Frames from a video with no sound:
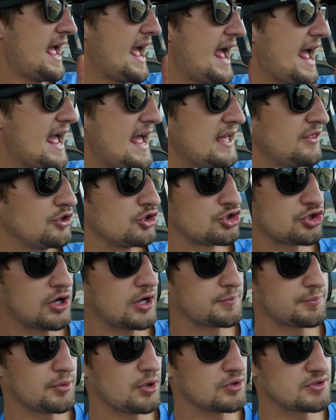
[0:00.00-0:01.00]
and the
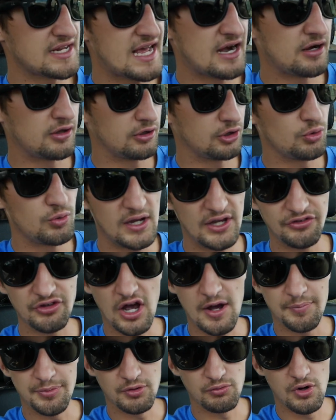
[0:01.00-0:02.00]
truck broke down a little ways
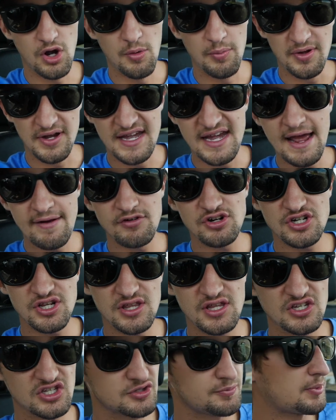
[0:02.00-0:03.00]
up the road, but never to
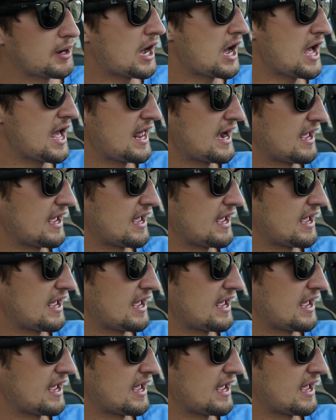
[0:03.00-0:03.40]
this spot.